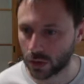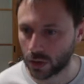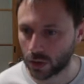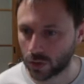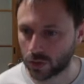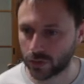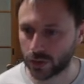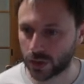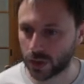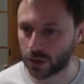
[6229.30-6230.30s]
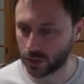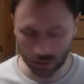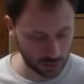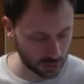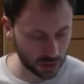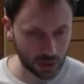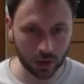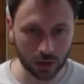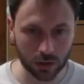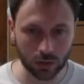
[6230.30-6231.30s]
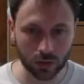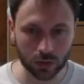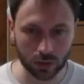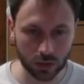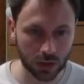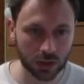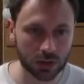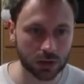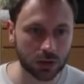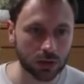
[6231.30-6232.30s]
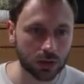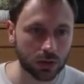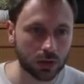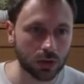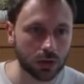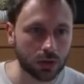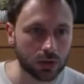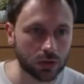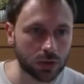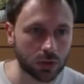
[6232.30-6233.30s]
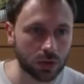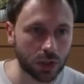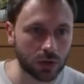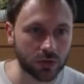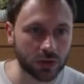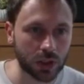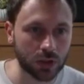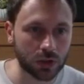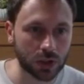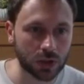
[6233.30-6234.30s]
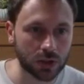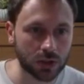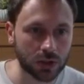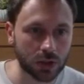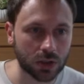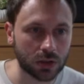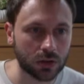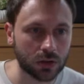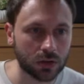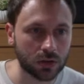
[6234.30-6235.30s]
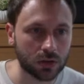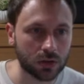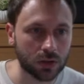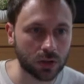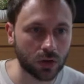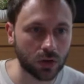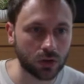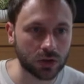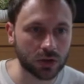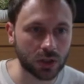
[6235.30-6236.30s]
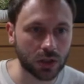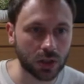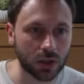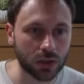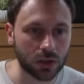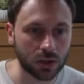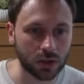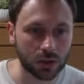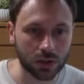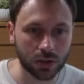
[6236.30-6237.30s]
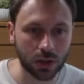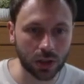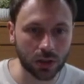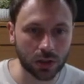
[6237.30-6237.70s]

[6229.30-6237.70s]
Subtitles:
overlay layer on this, so it kind of saturates the colors that are hit in the light.